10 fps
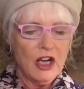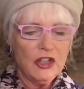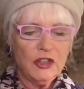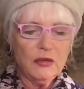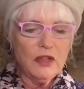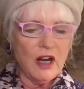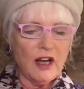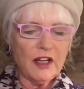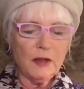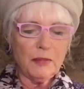Do not
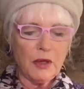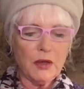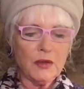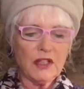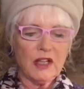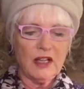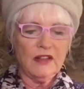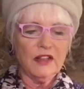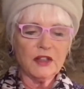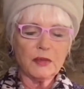oppose
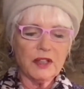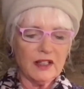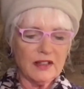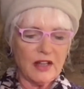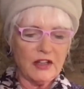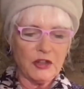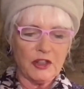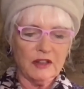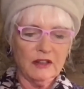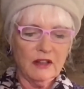this
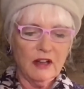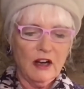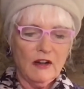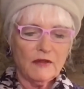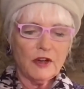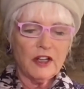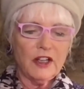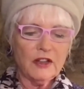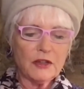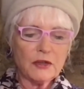realization, for it
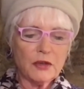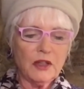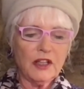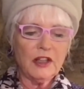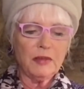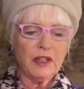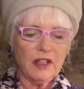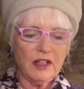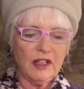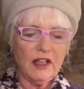is truly the
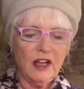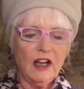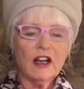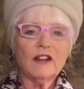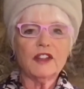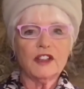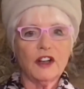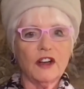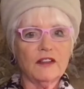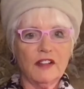beginning of the
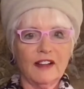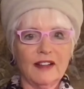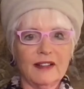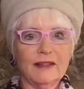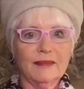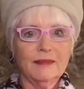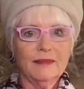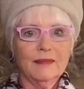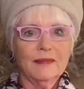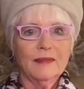dawn of light.
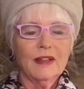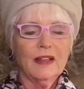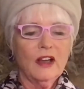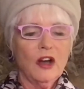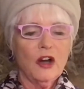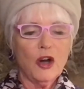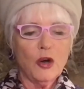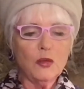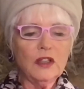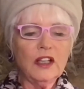
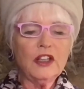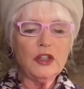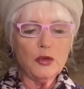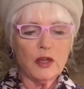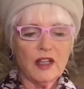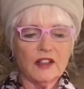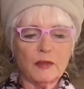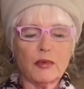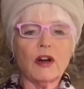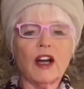Only you can
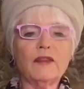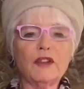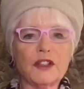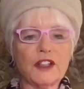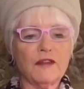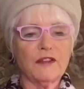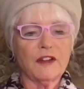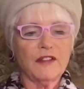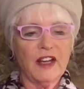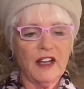deprive yourself
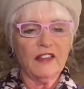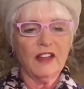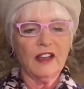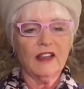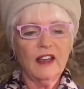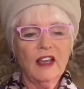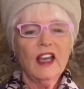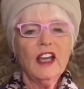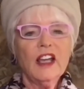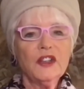of anything.
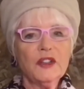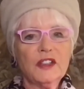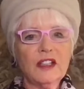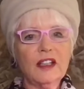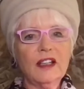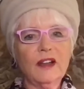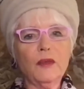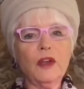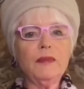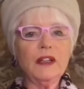You see,
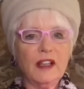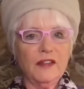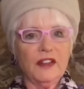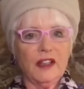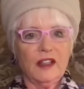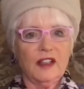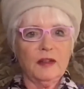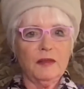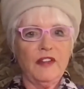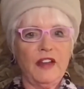we've been given the
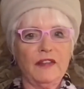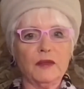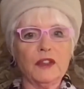kingdom of heaven.